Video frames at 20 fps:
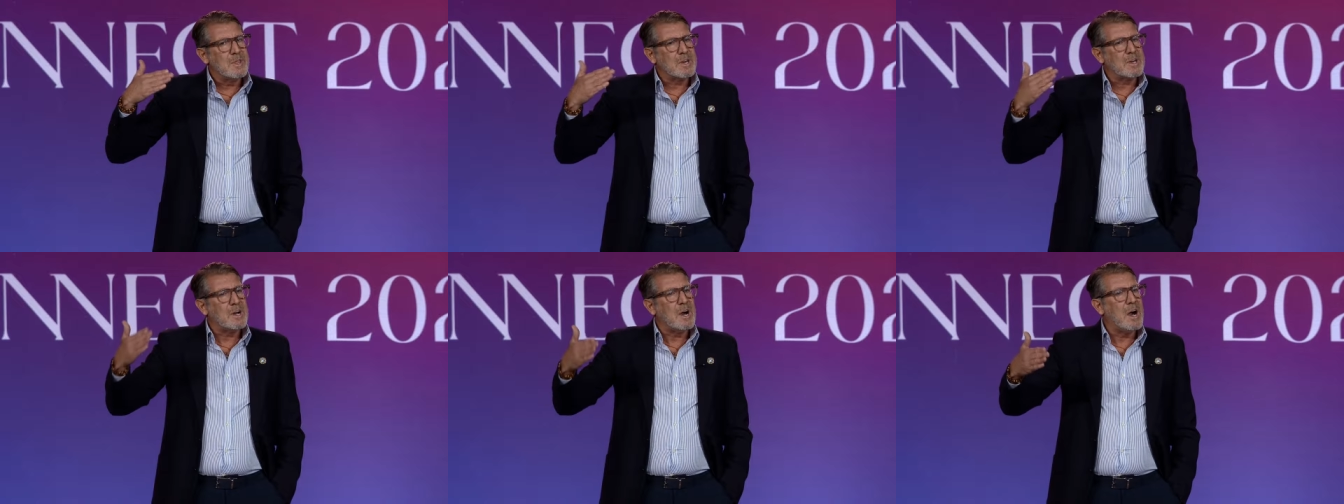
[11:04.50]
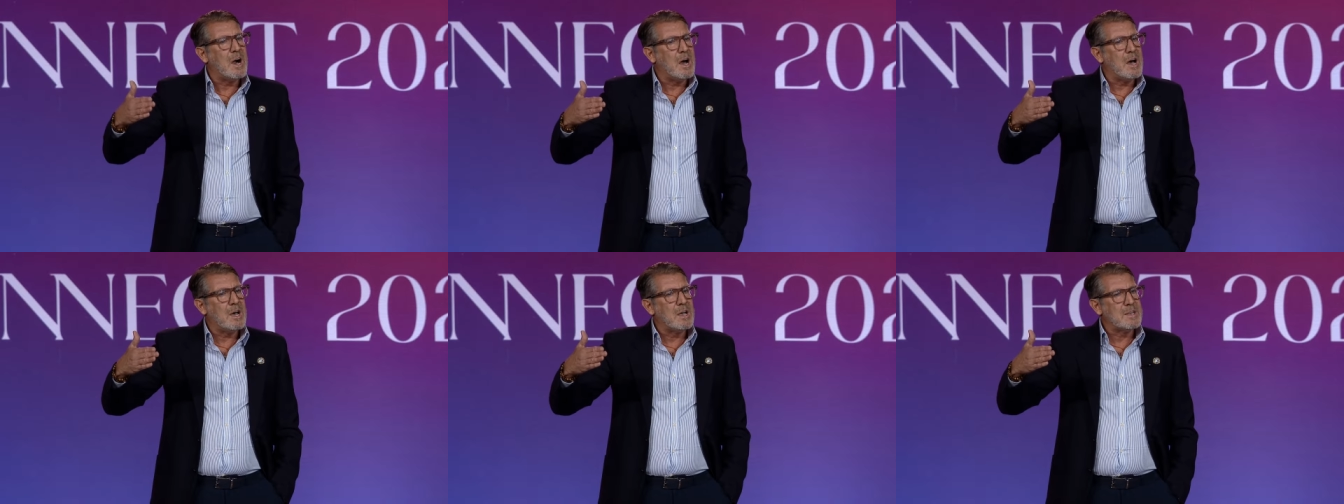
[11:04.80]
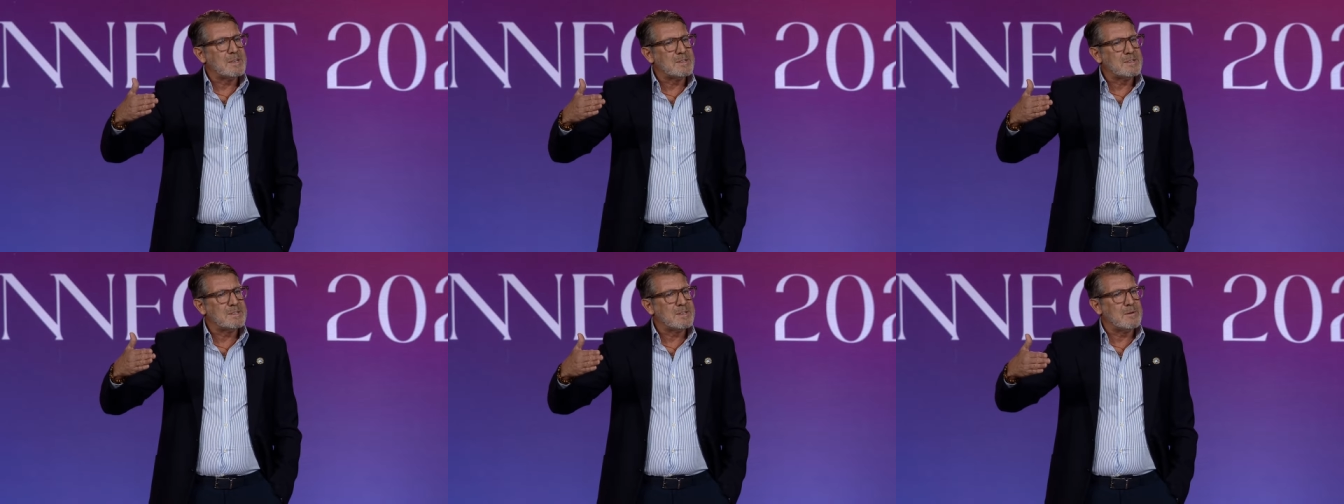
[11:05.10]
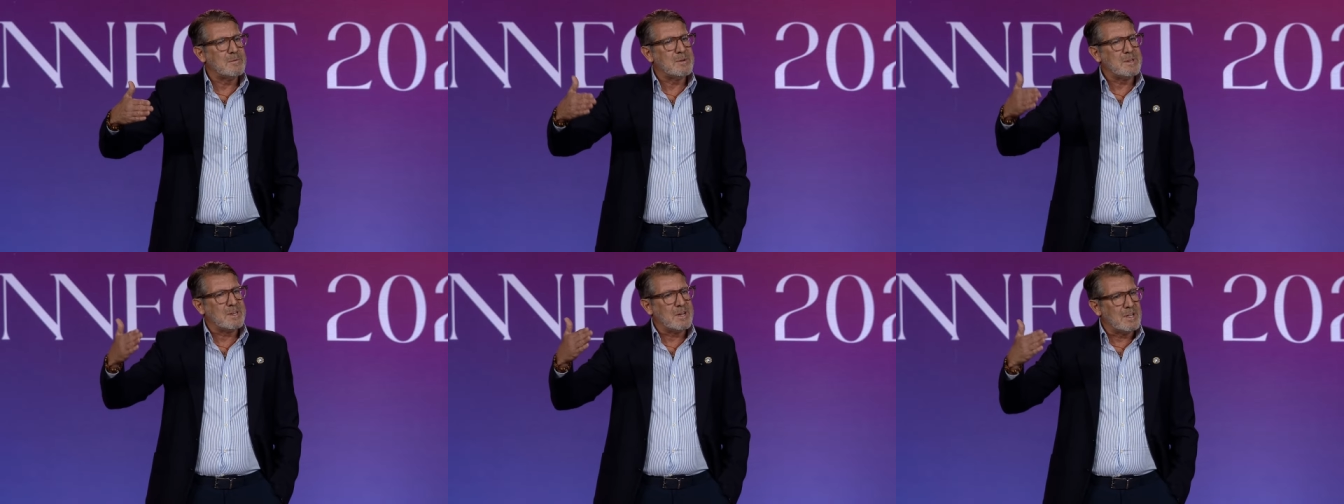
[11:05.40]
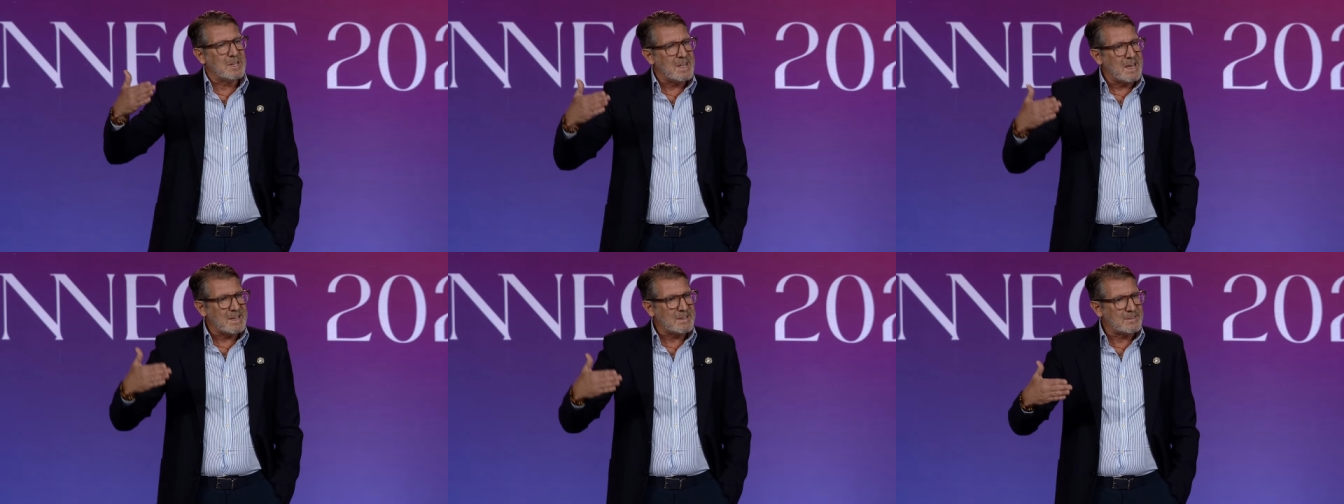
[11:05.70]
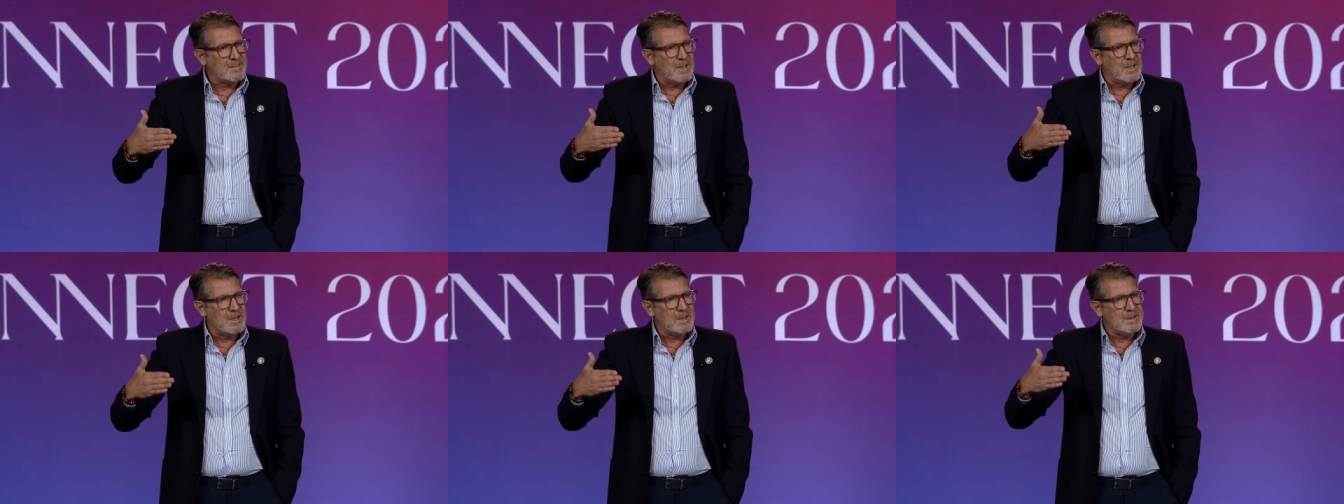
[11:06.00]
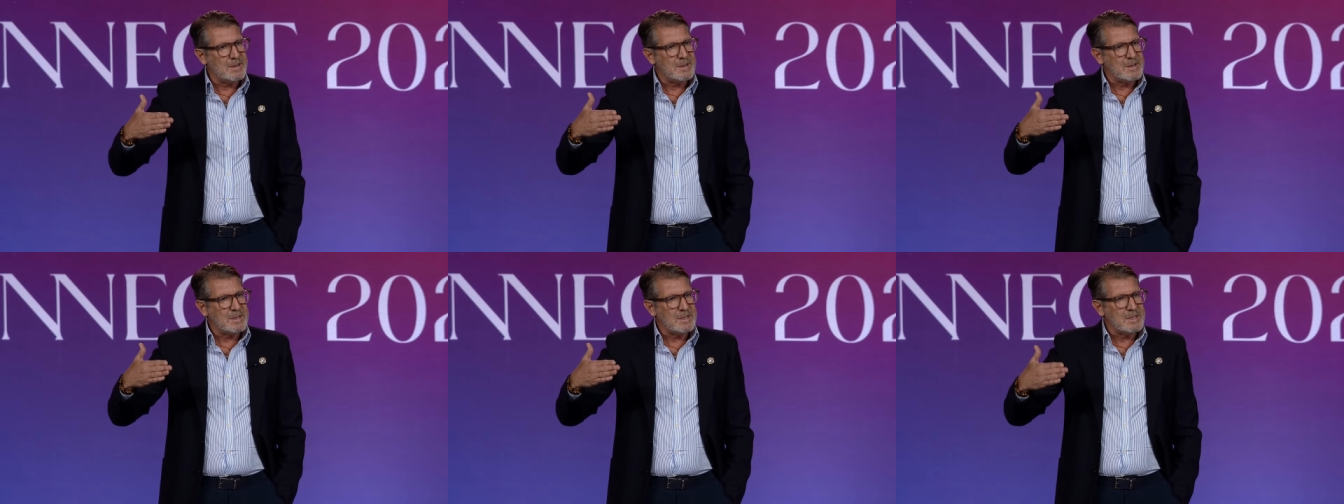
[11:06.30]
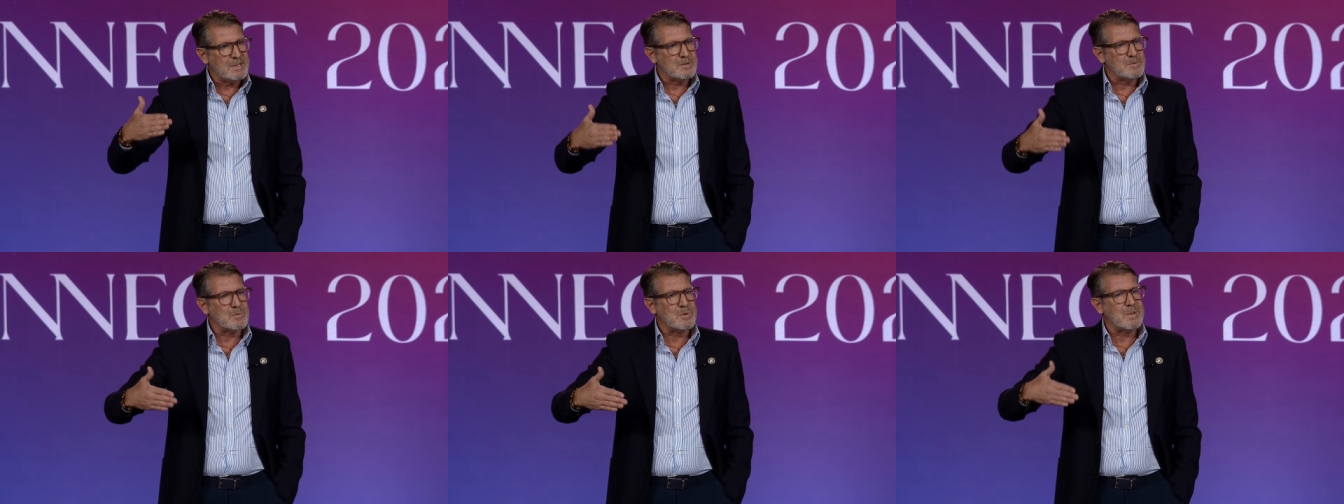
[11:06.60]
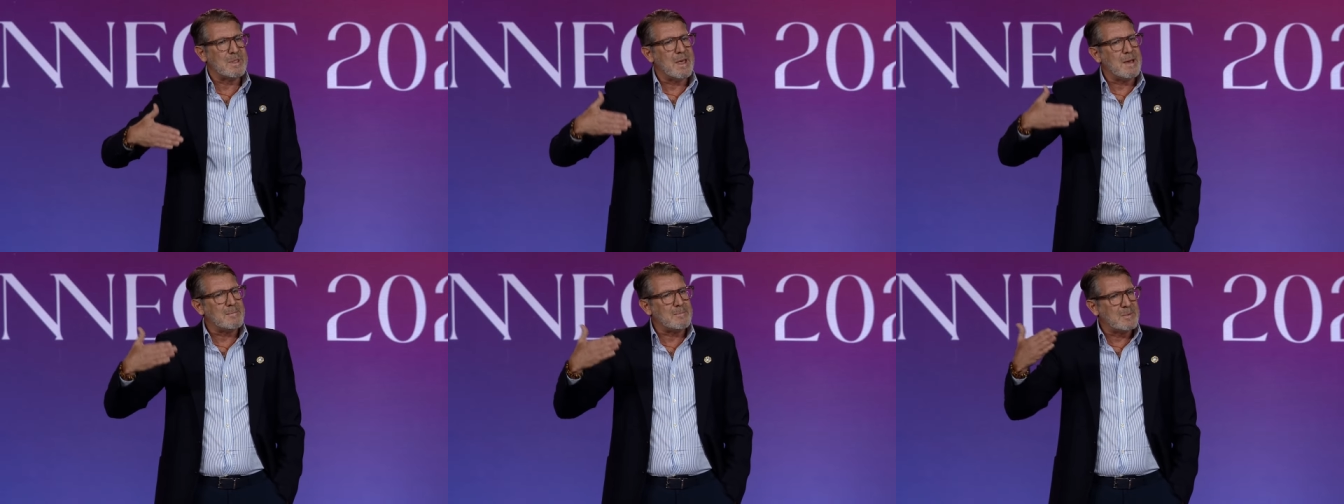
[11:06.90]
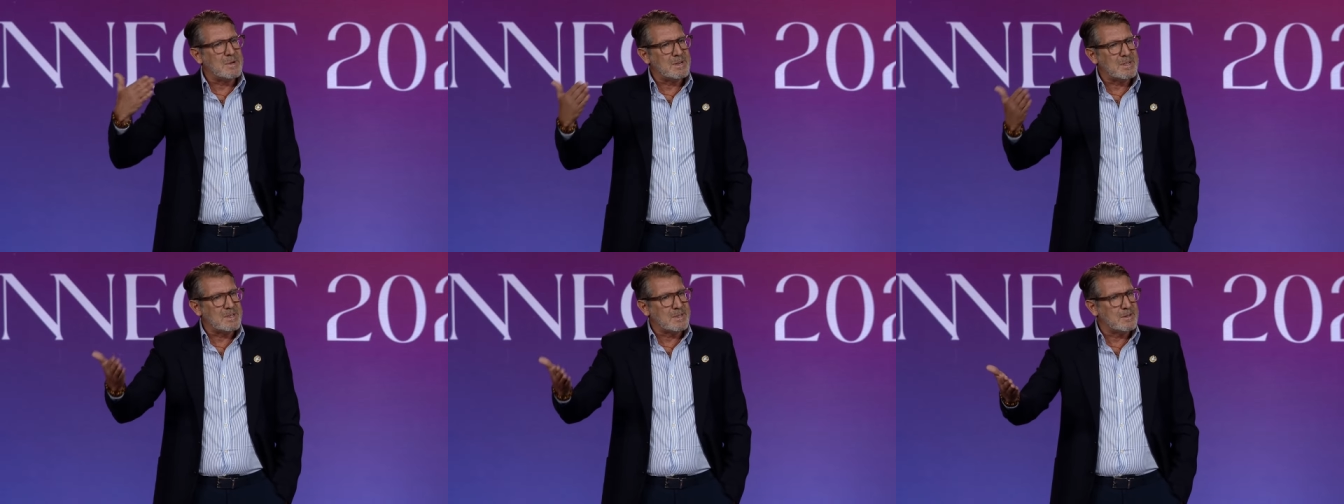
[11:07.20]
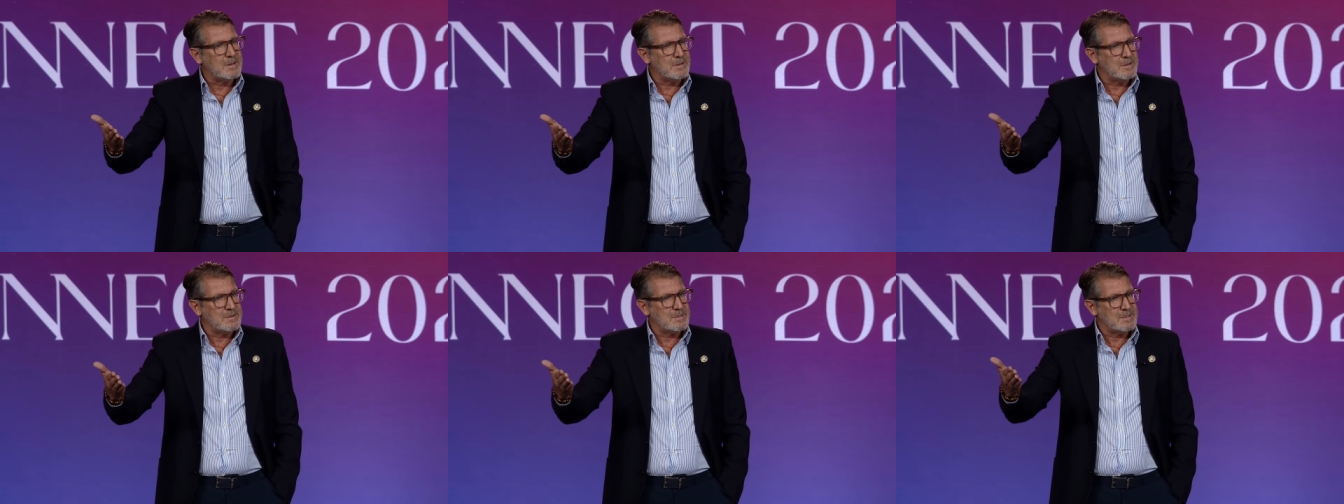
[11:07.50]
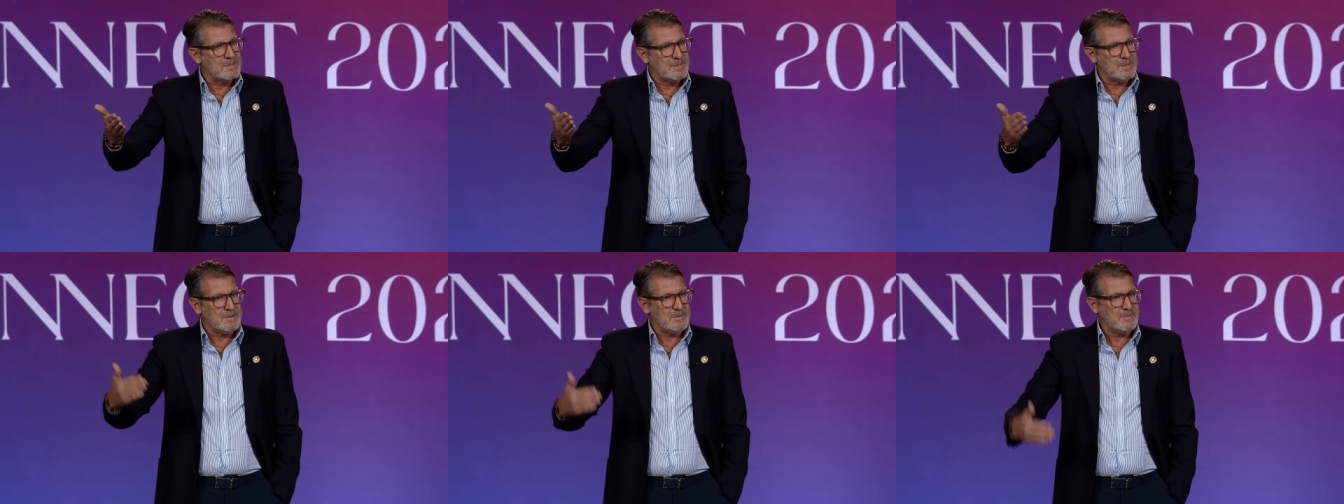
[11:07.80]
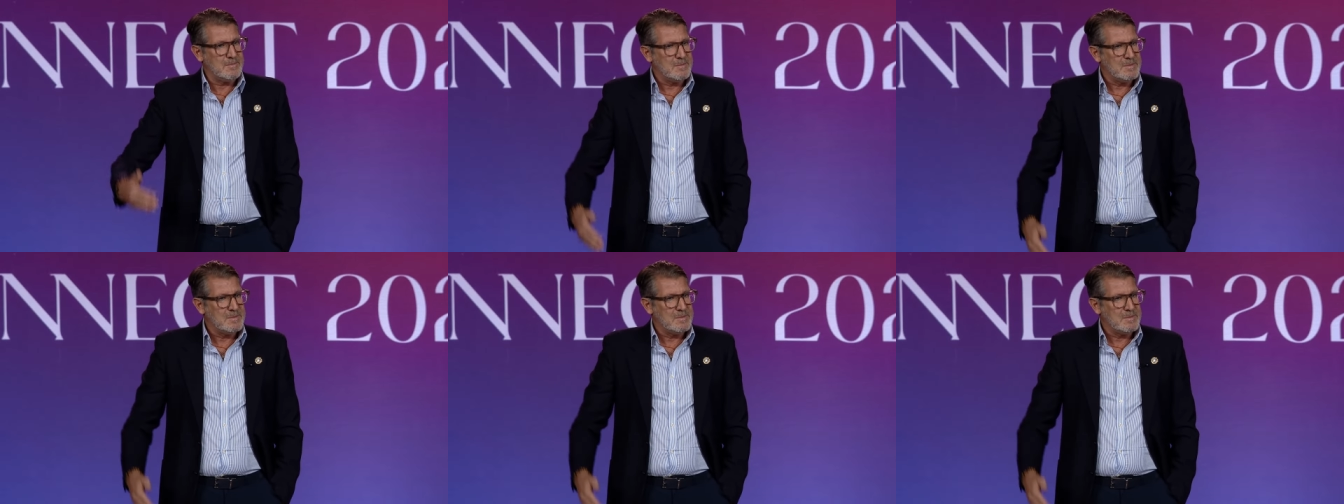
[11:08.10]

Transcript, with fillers: the cause that we collect on is where that money goes.